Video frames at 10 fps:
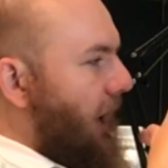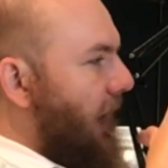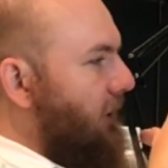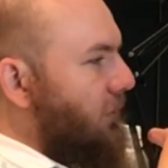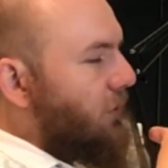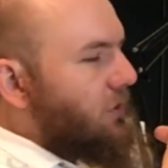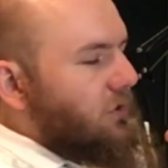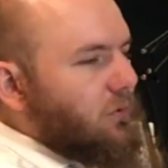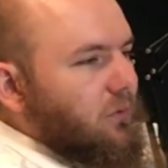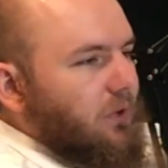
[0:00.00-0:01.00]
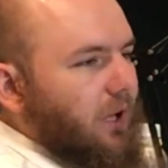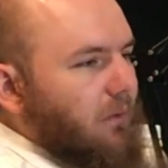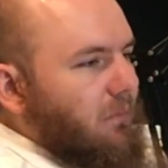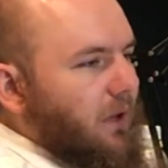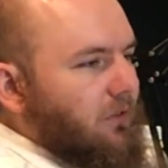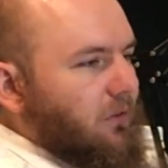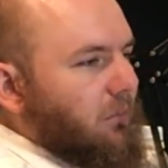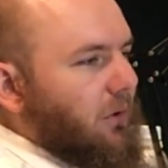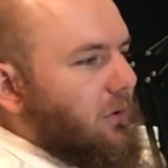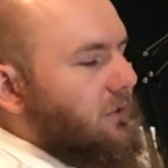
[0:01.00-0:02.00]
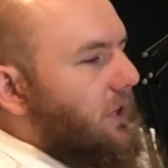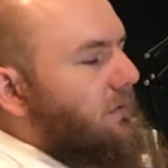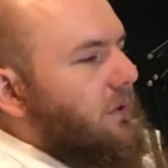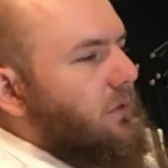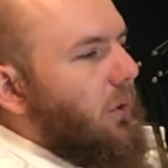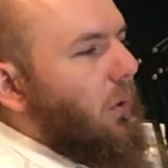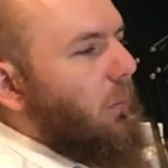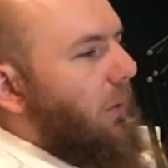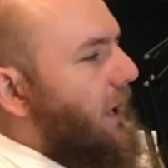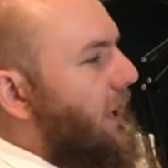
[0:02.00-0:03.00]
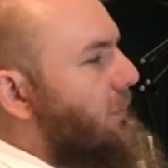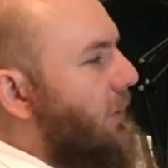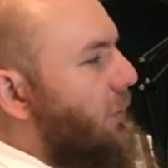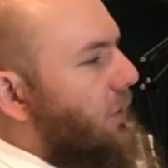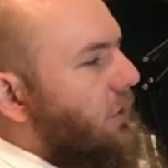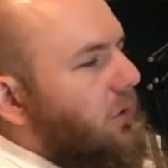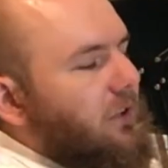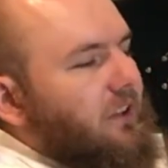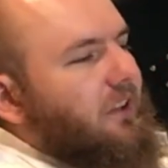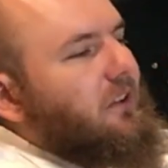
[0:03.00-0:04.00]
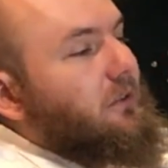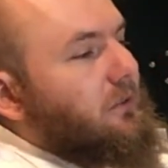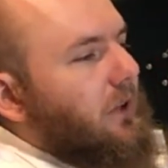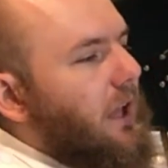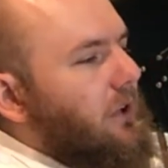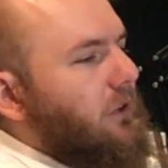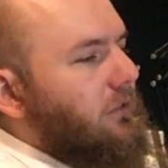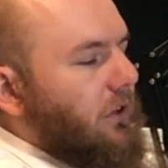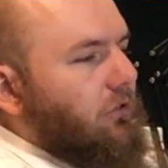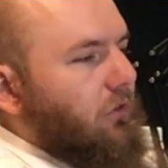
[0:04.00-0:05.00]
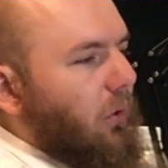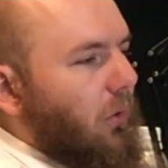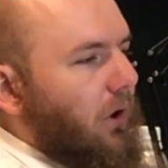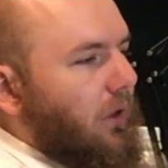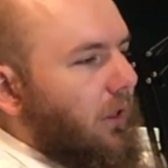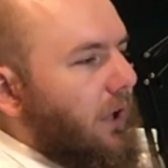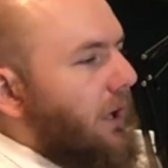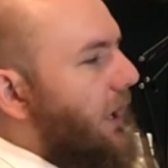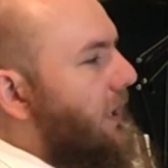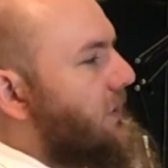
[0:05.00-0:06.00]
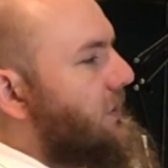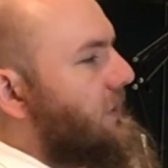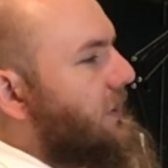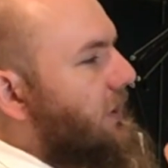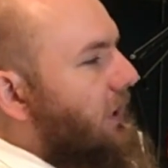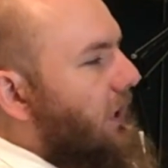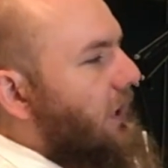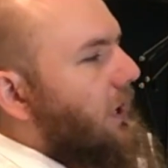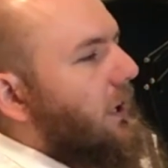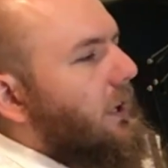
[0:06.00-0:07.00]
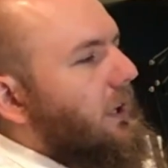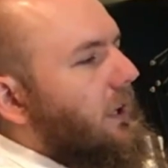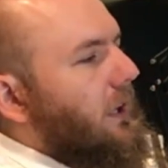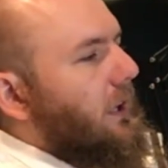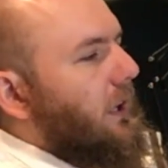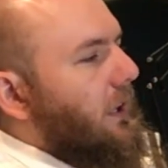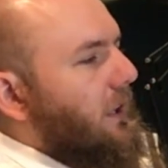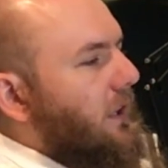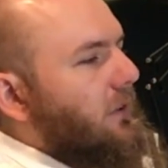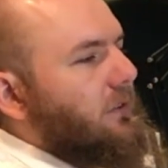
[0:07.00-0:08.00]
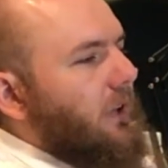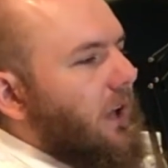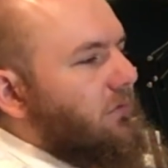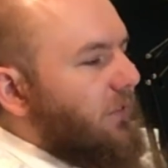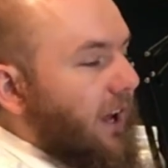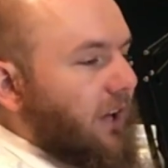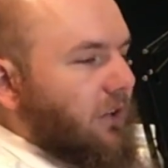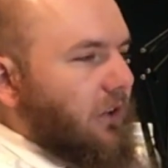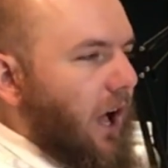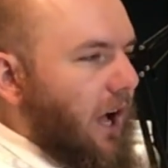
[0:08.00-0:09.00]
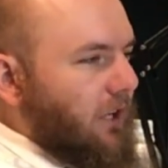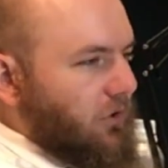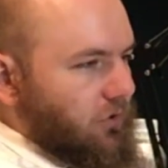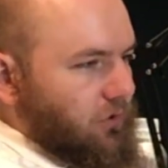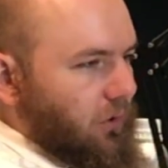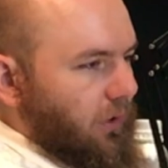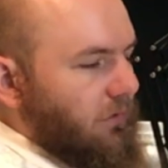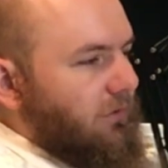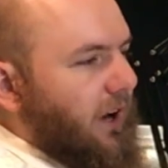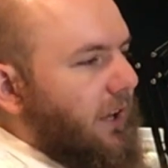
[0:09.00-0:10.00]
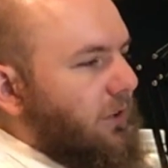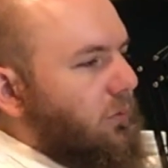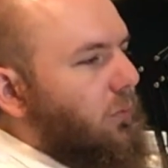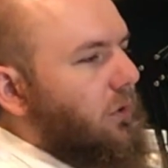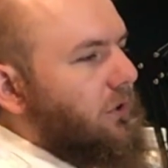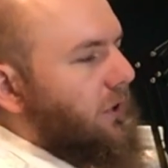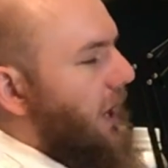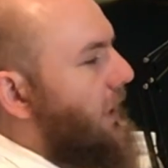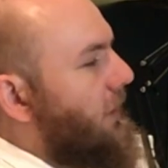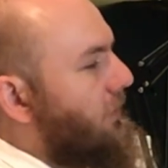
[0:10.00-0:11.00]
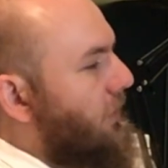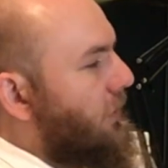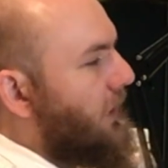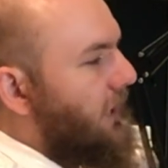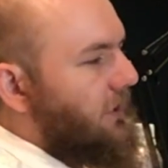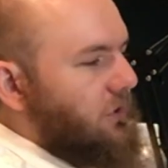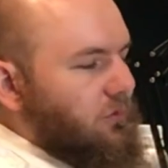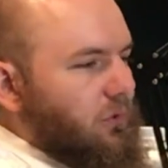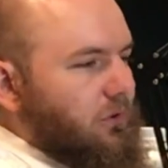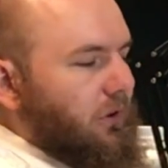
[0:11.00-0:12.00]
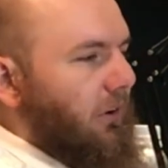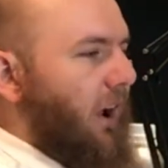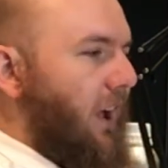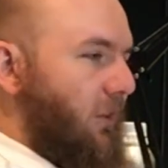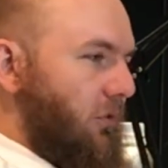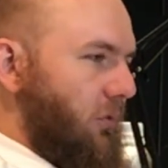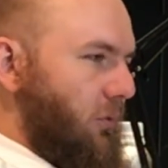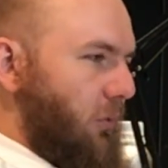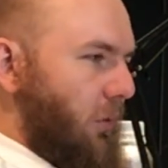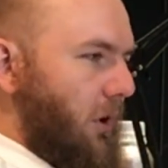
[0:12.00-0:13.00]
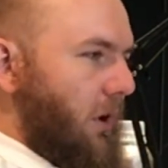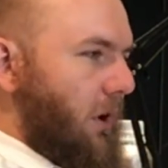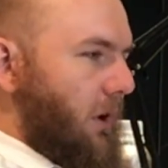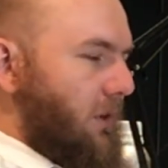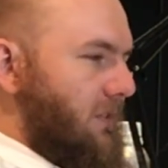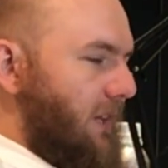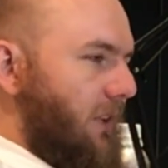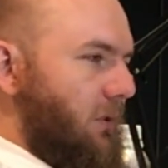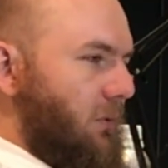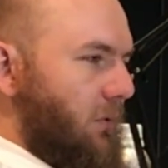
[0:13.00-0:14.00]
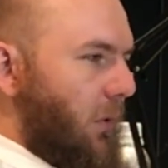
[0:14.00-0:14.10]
and it was truly amazing because even though pineapple will not yield any essential oil, it still yield a fragrant hydrosol, a fragrant water. And if you let this water run through sandalwood